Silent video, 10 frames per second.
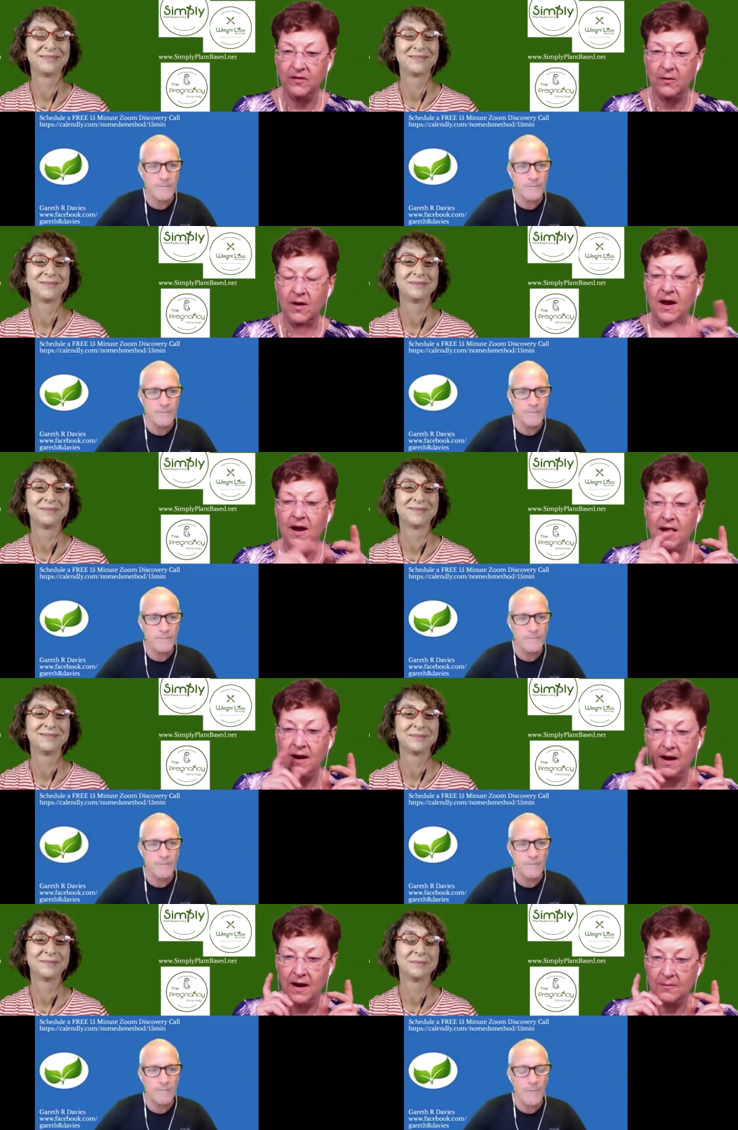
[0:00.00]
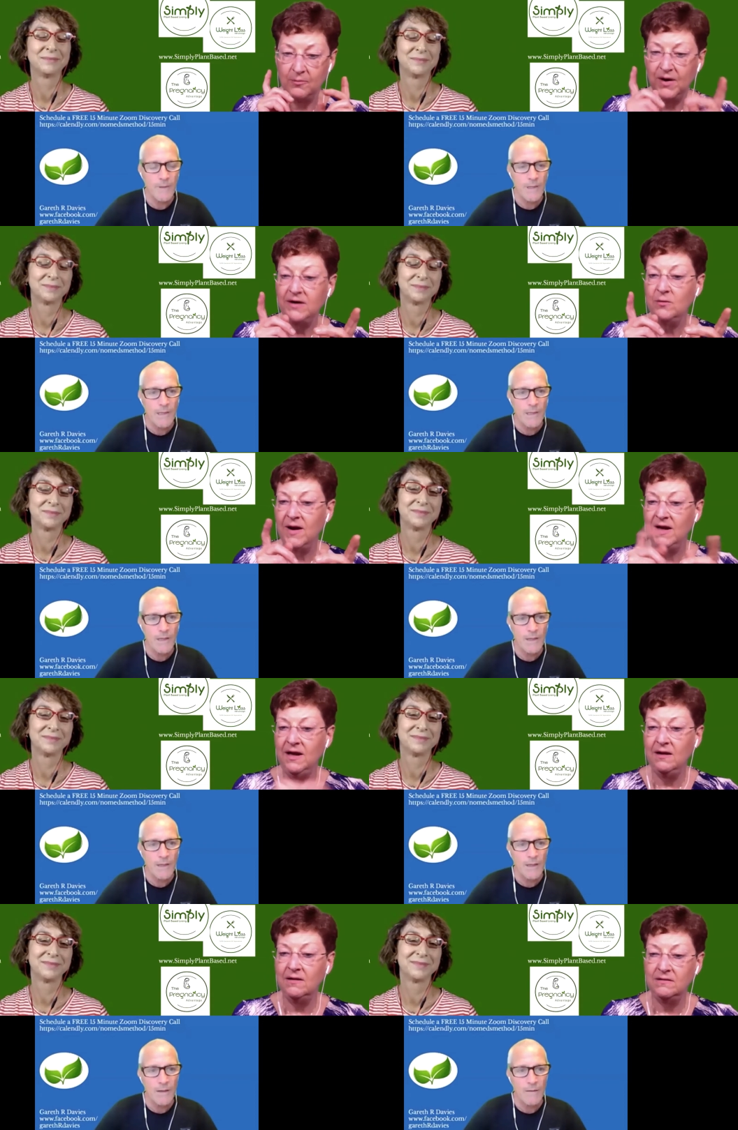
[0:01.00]
Speaker 1: So
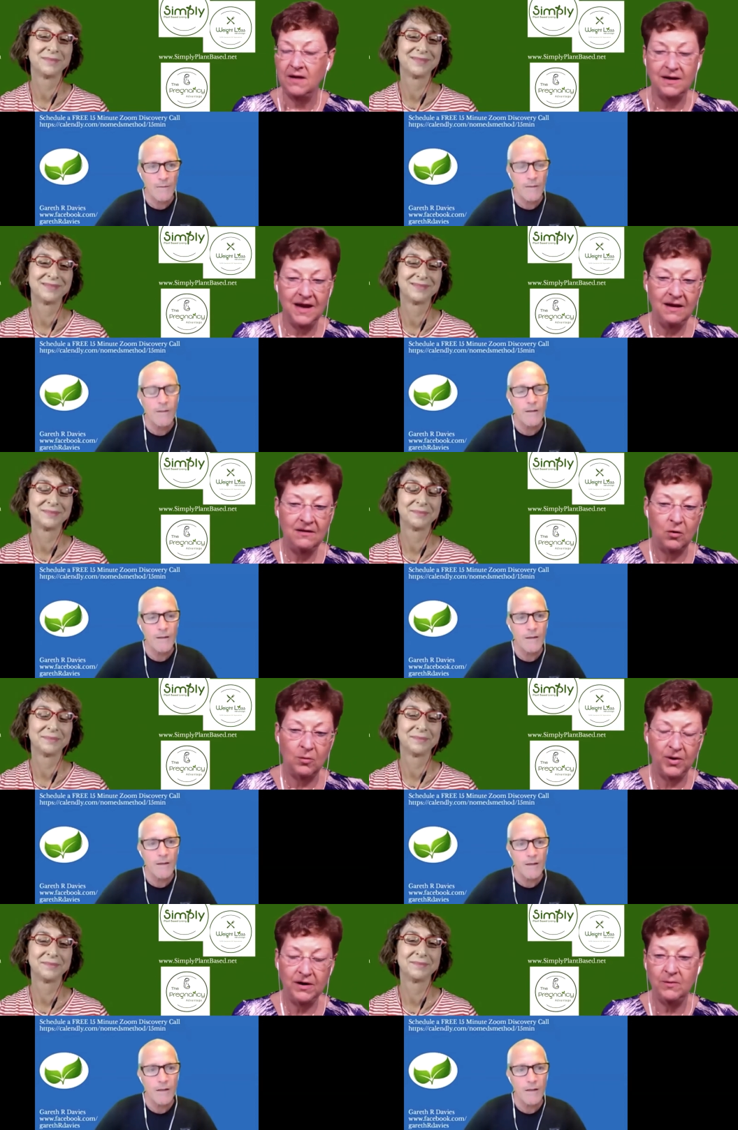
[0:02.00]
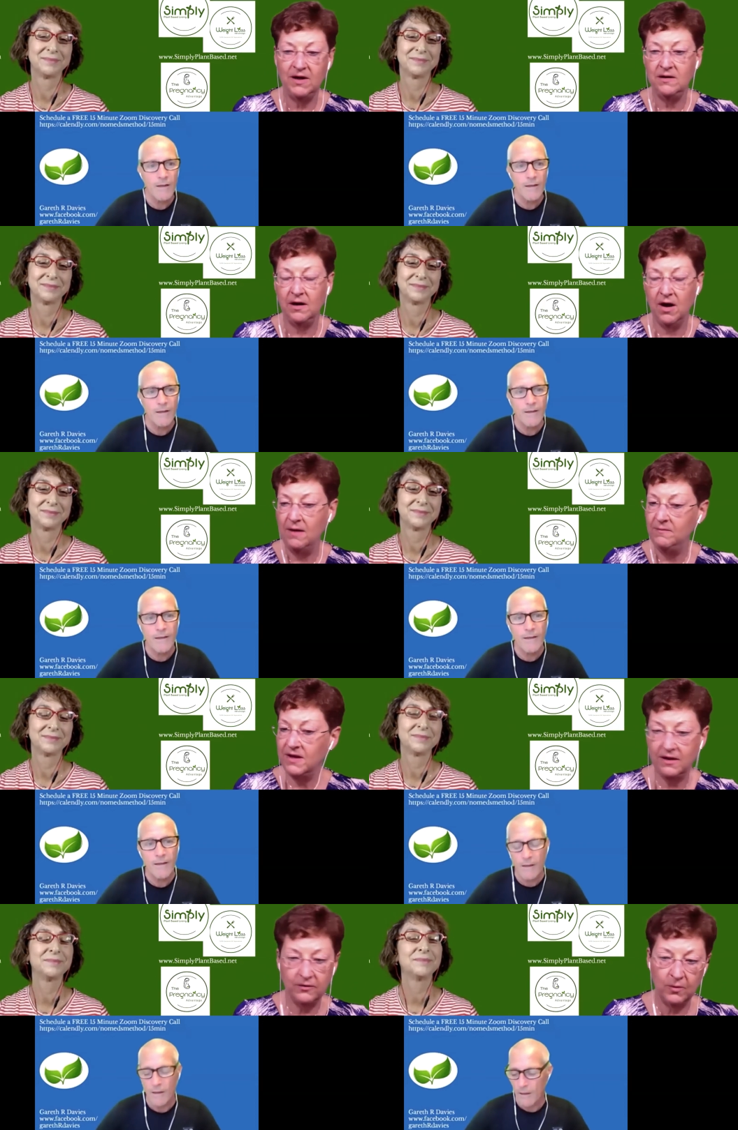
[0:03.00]
pregnantready.net or
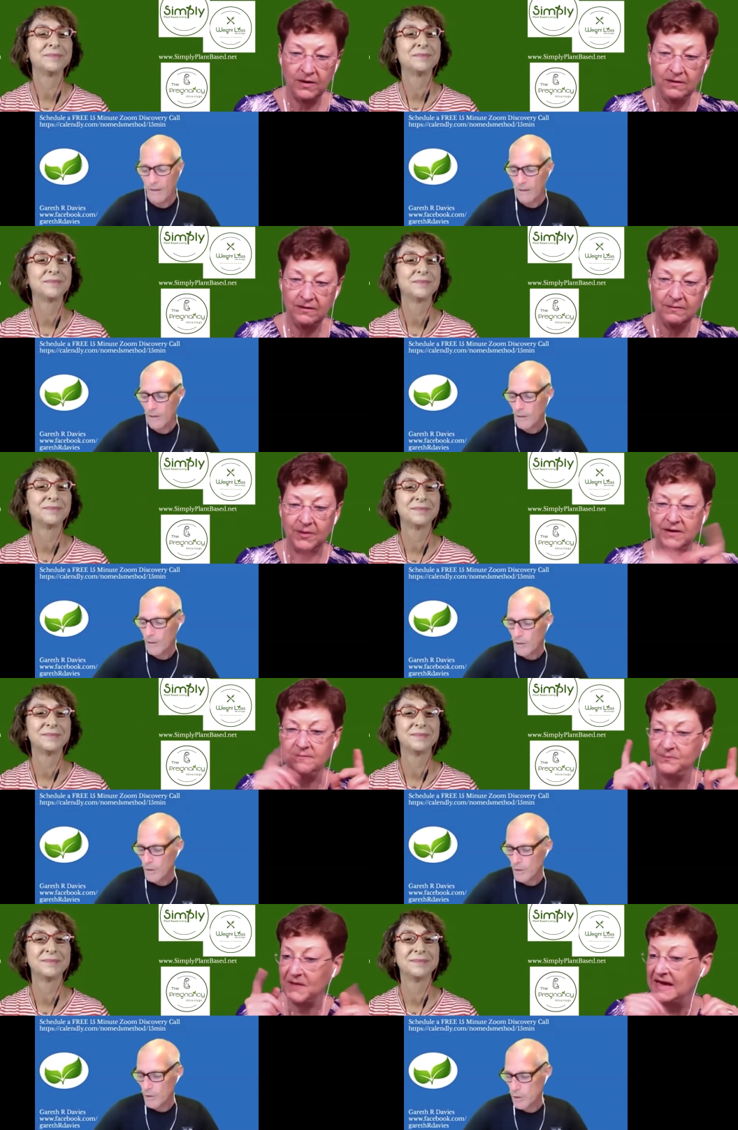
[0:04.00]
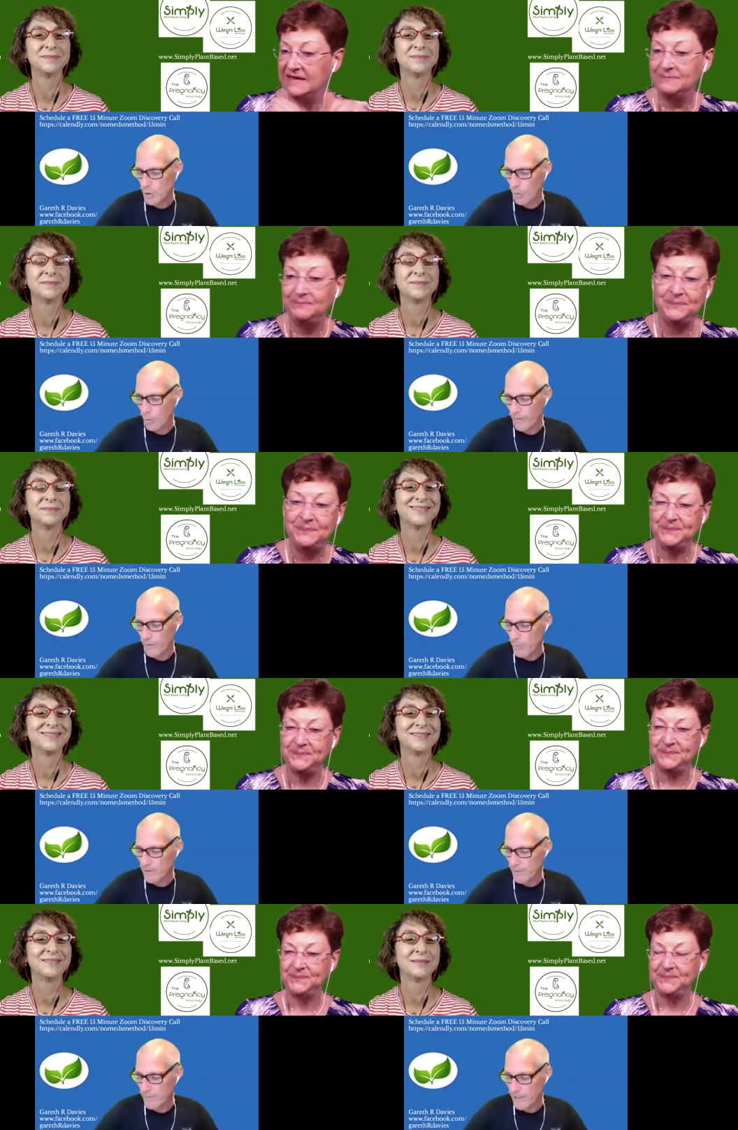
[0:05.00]
pregnantready.com, either one. But
Speaker 2: so how
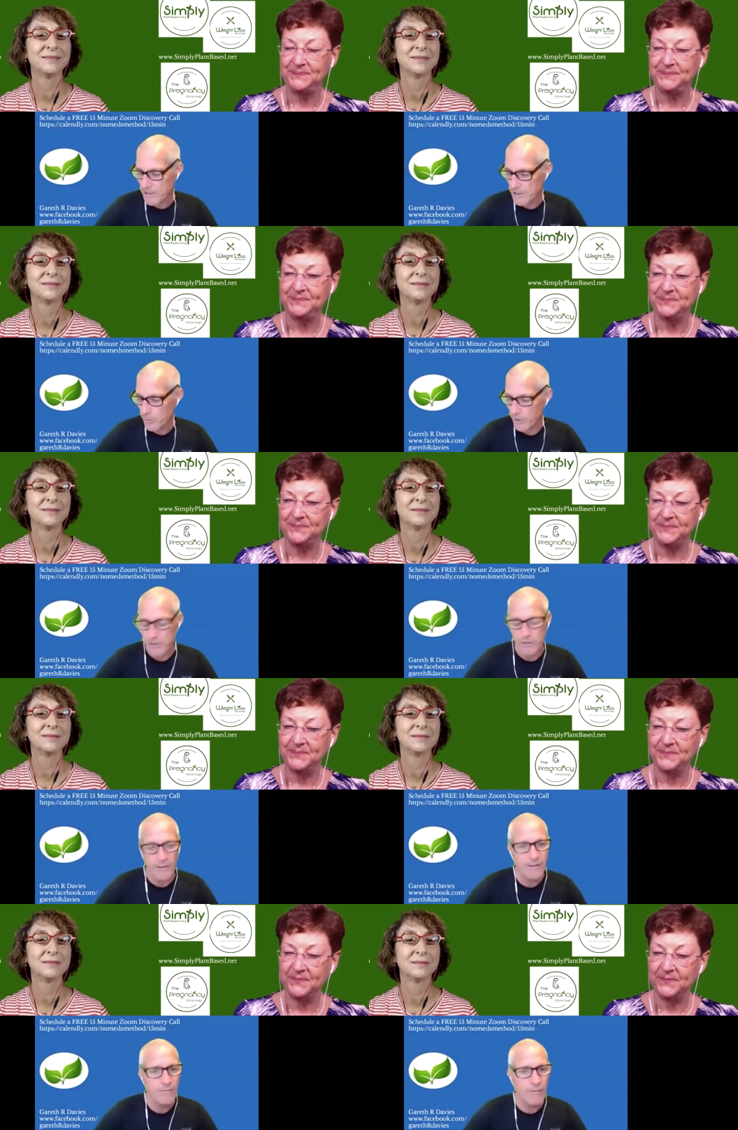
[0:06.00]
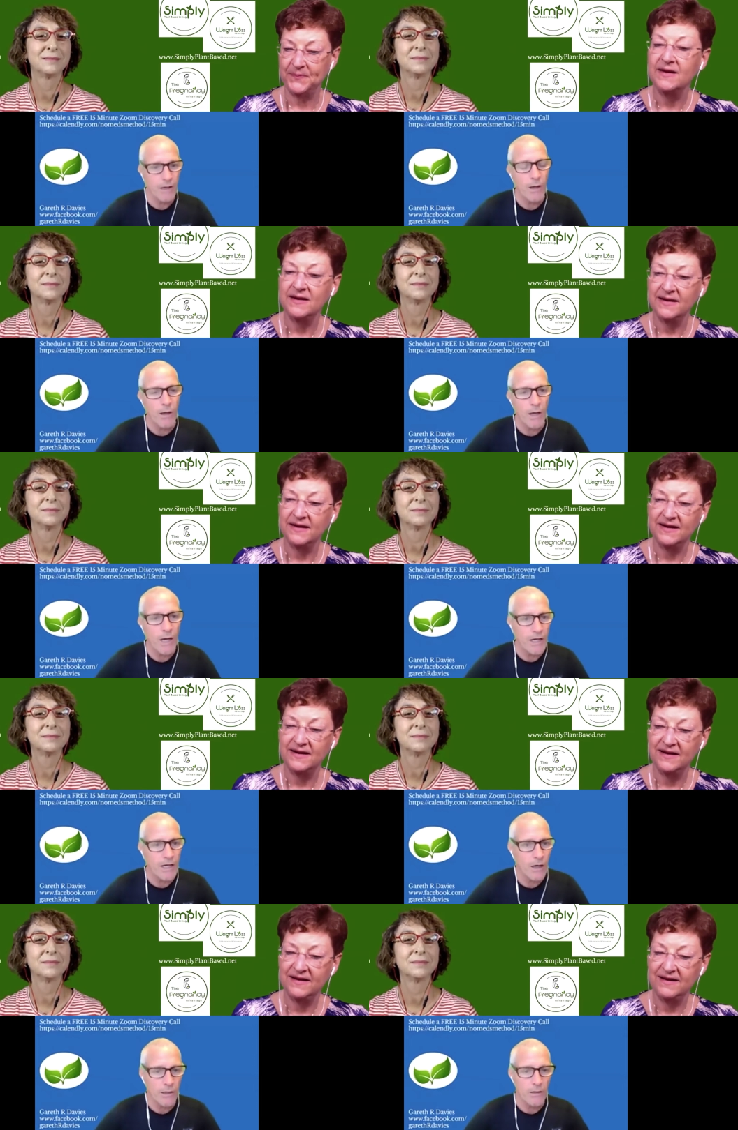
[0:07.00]
about, let me ask this question then. A
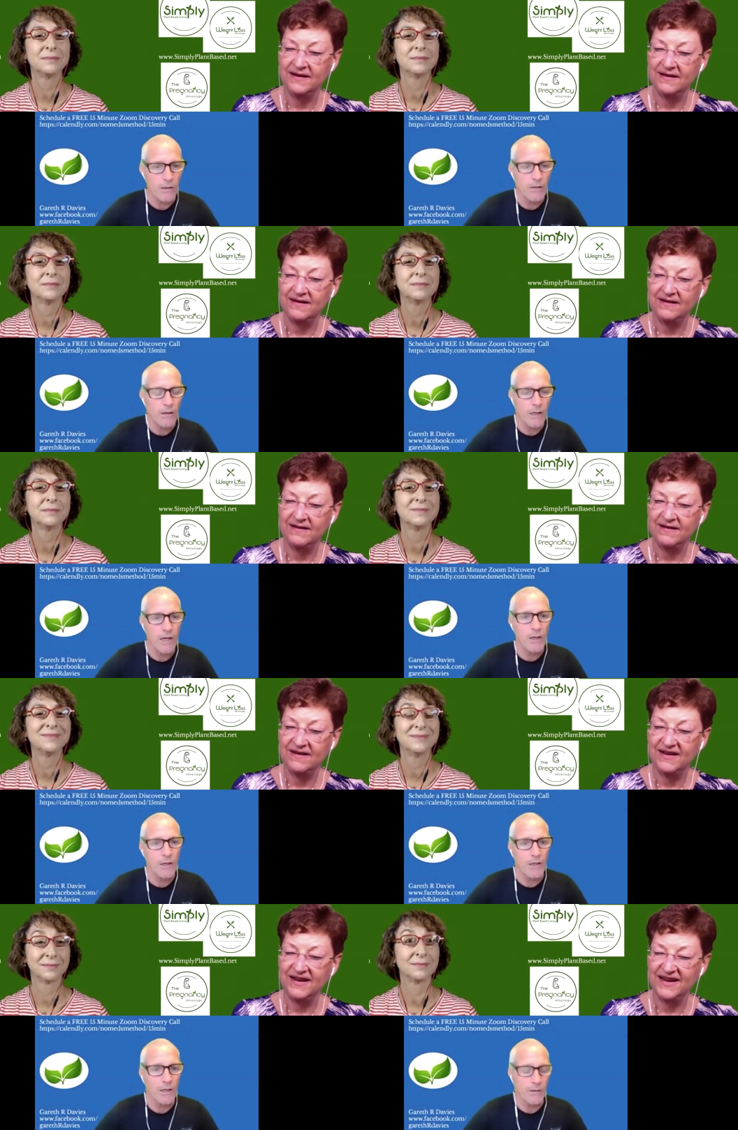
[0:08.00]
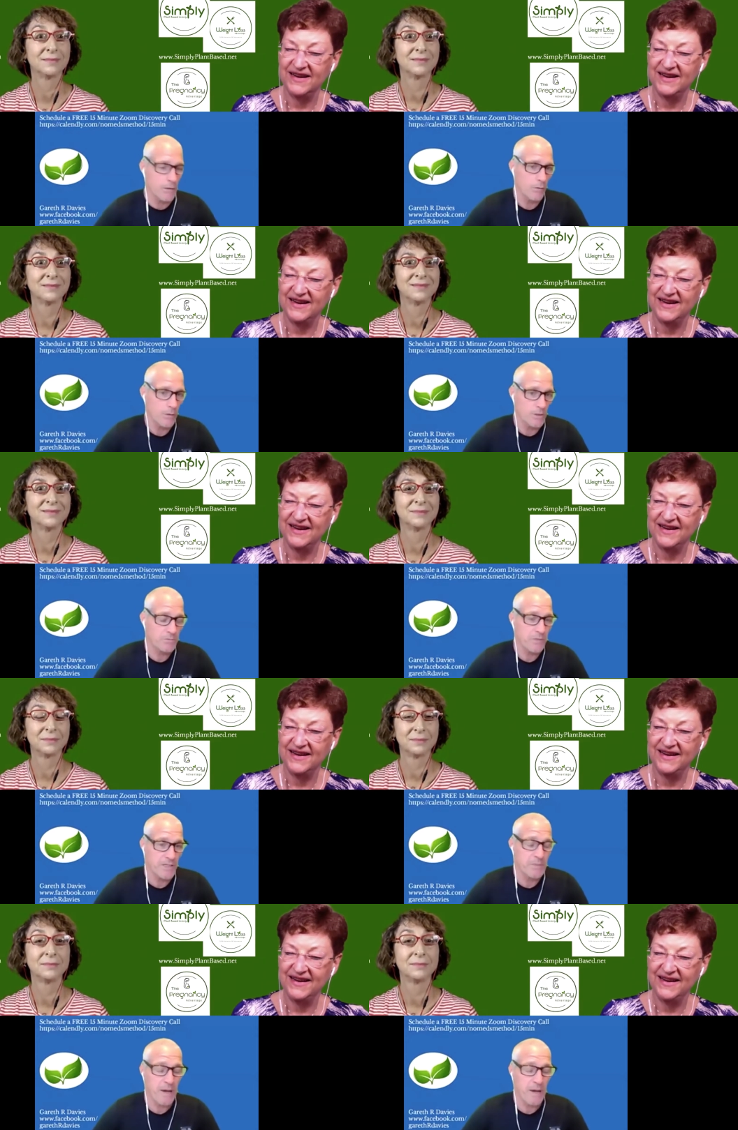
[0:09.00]
guy, you know, is